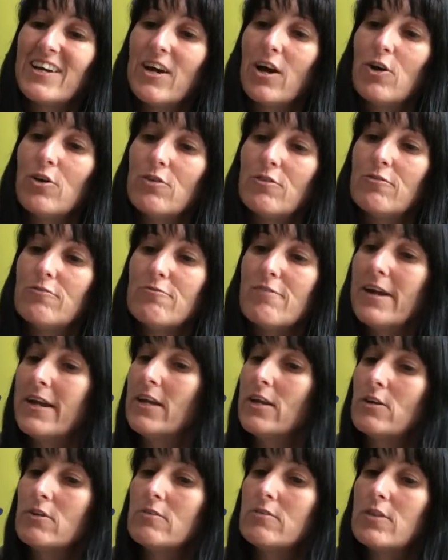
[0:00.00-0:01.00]

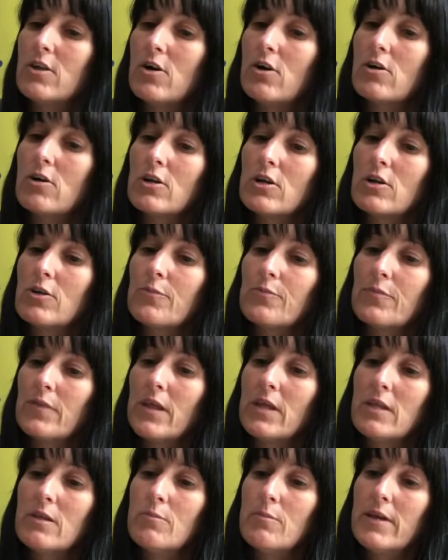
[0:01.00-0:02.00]
right over the hot glue.
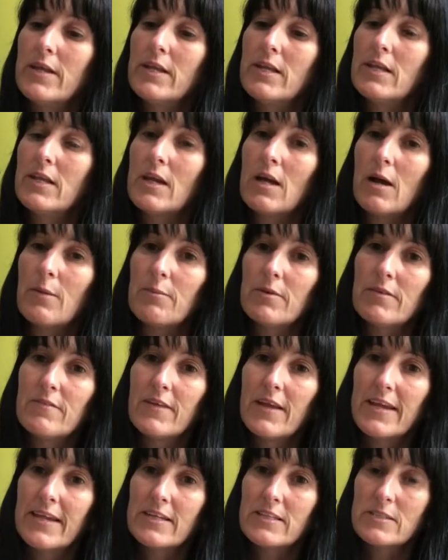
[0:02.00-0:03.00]
And you may need a couple of
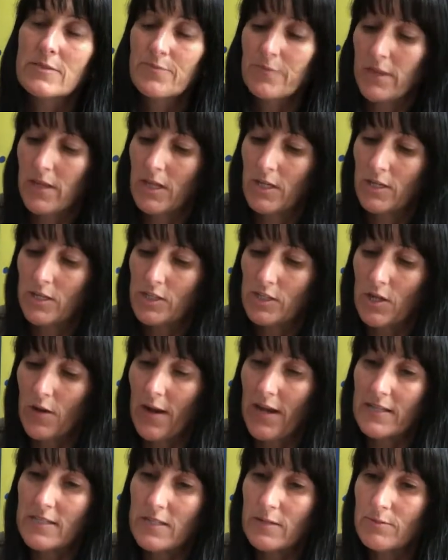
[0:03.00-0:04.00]
layers. So
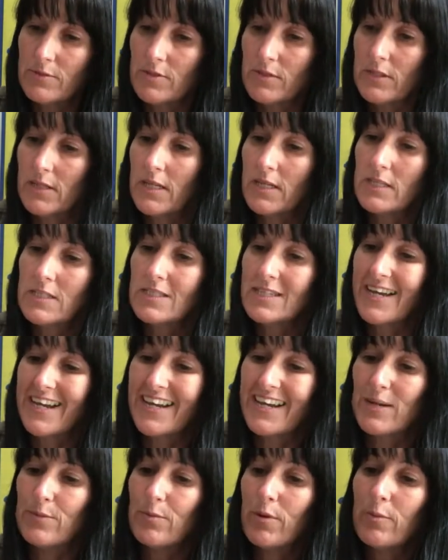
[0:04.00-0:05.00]
as I'm doing this, I'm
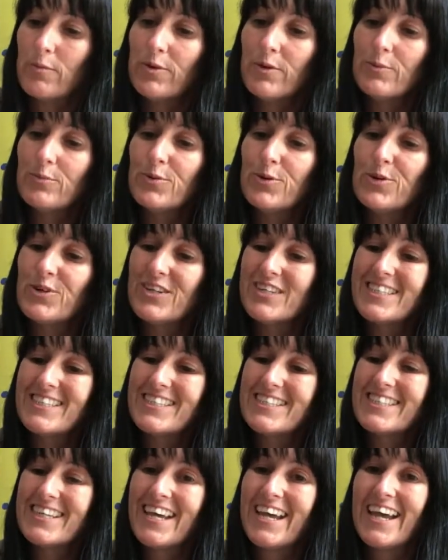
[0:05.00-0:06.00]
going to pop you on
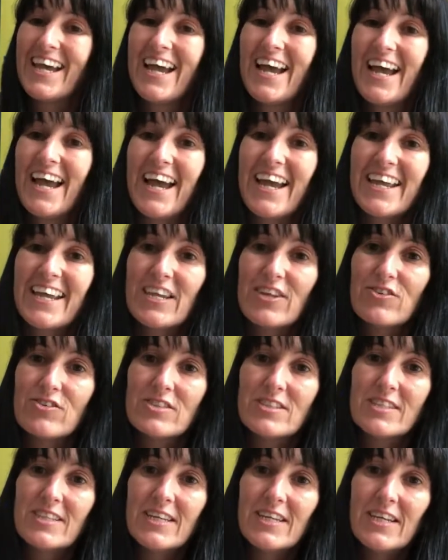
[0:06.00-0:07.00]
pause. Can you
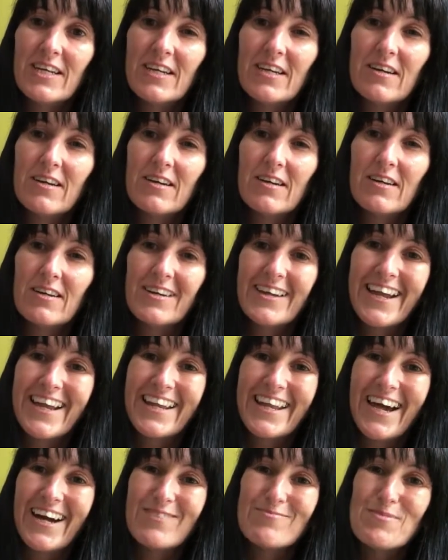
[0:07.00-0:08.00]
see?
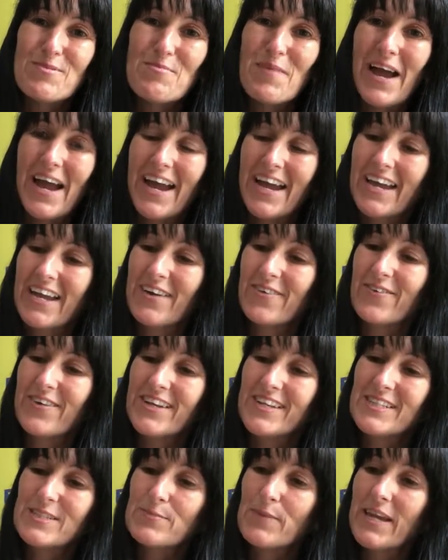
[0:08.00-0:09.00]
And I'll be back when
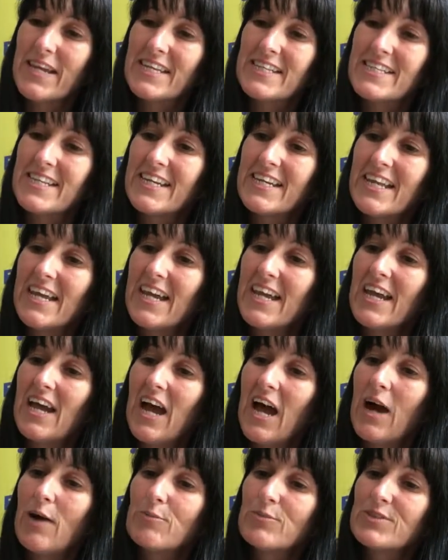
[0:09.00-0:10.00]
it's painted
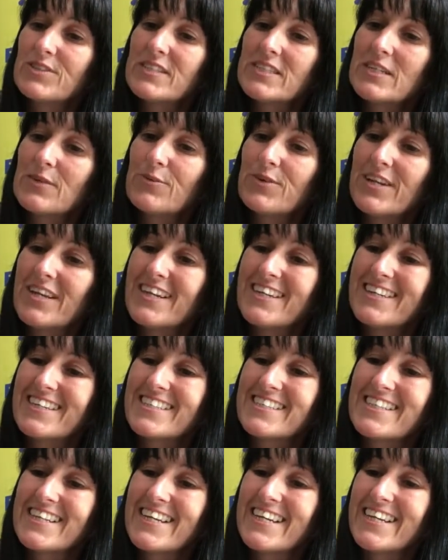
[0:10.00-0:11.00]
and we'll see what it
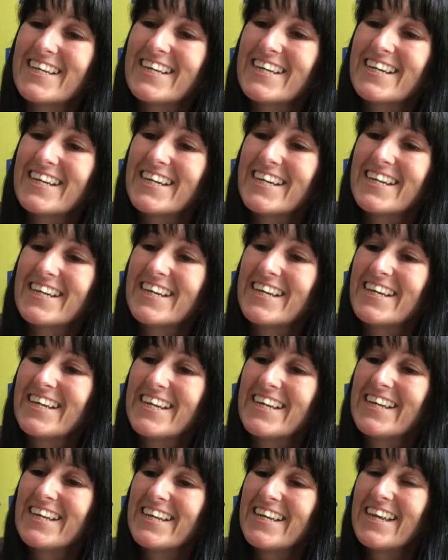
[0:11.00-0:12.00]
looks like.
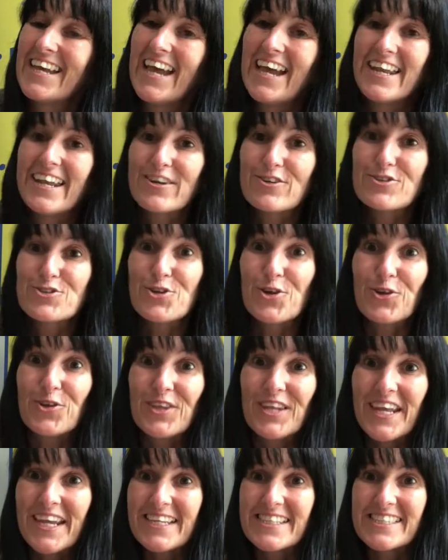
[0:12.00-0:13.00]
And I'll show you
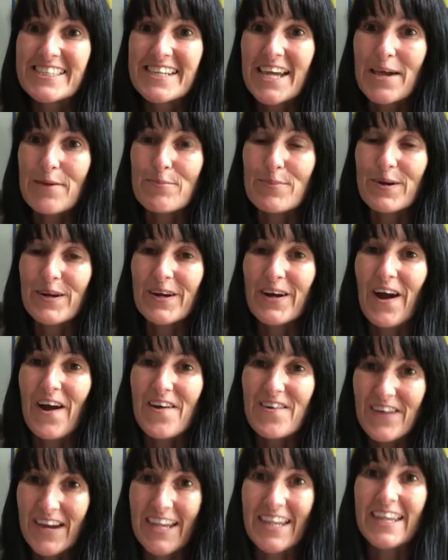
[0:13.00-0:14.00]
the next step. All
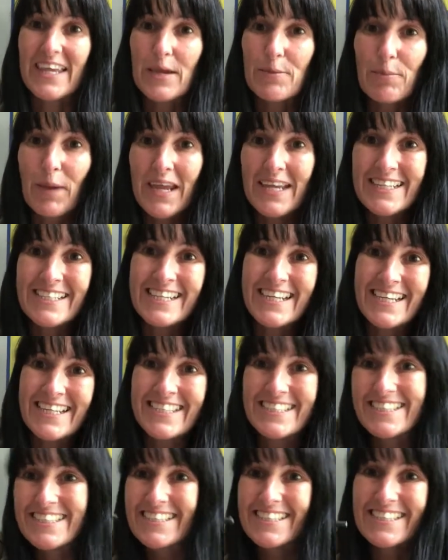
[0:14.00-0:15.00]
right, get painting.
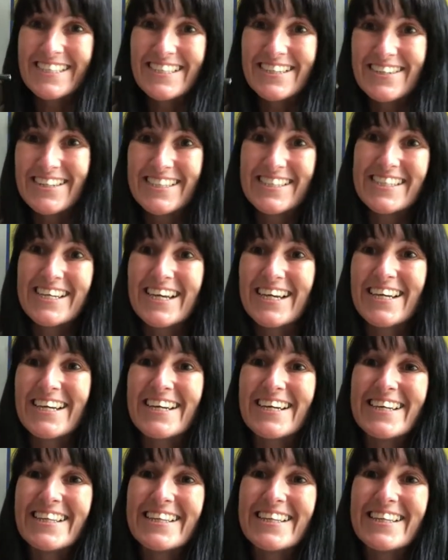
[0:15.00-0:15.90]
See you in a sec.